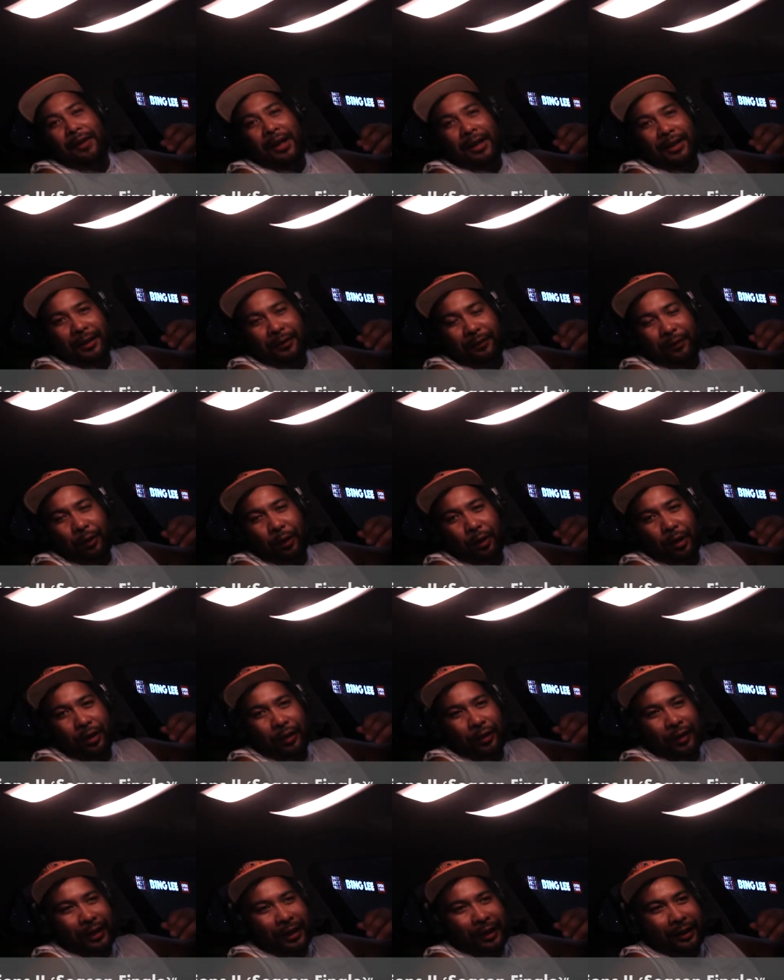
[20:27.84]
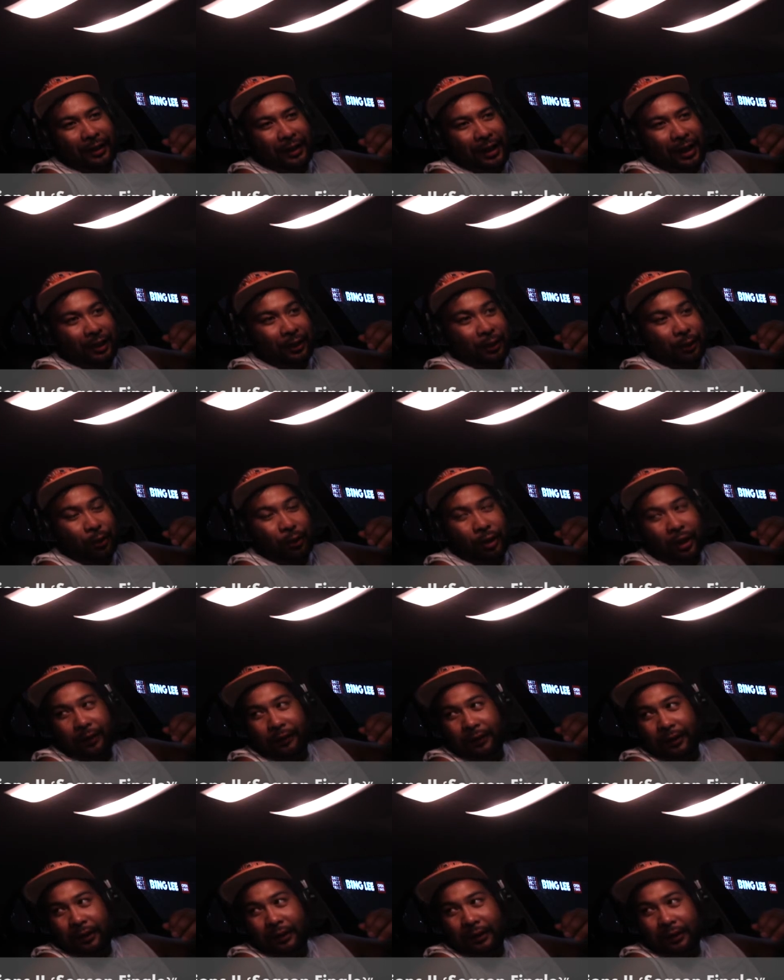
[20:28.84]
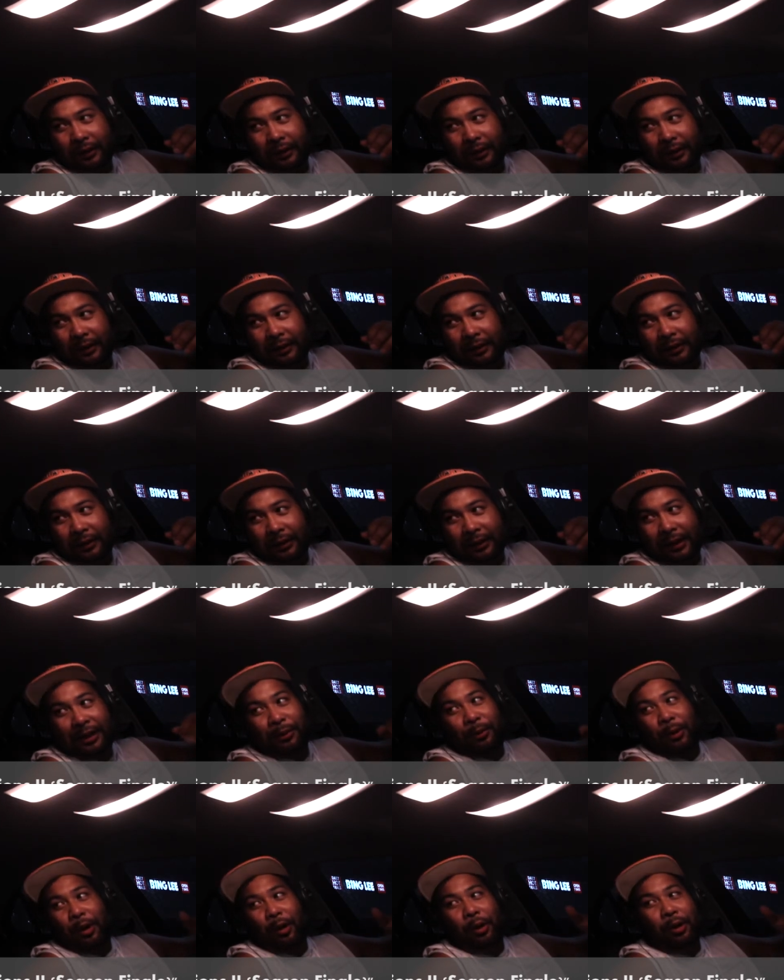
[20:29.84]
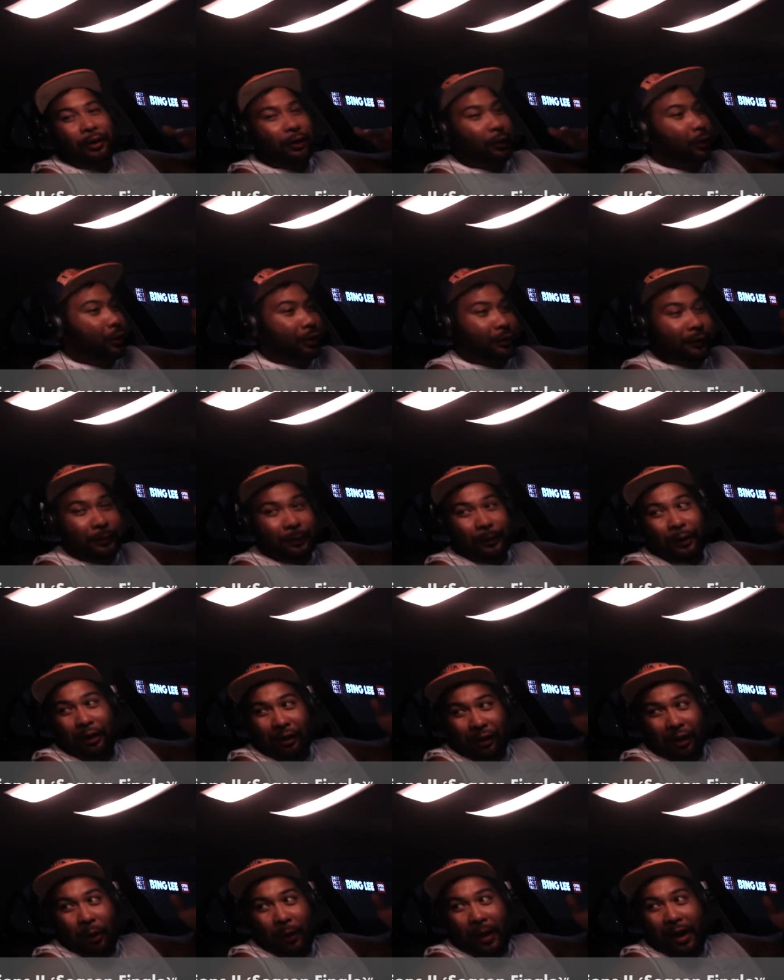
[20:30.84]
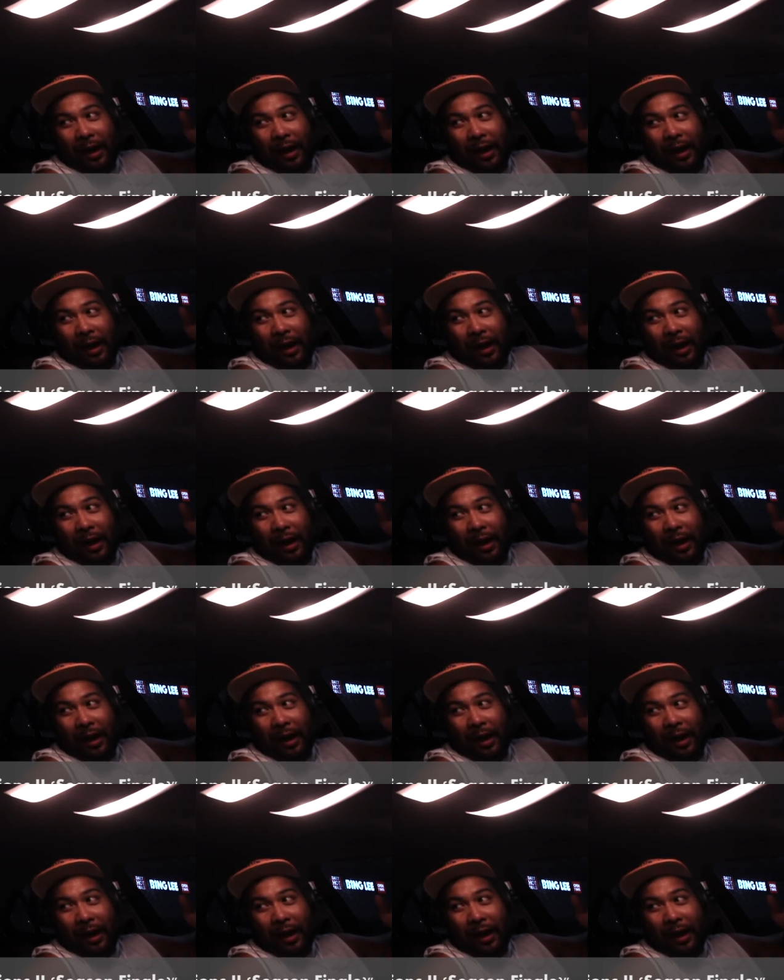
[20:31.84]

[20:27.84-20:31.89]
Fast and Furious at the actual drive-in? That's where all of them go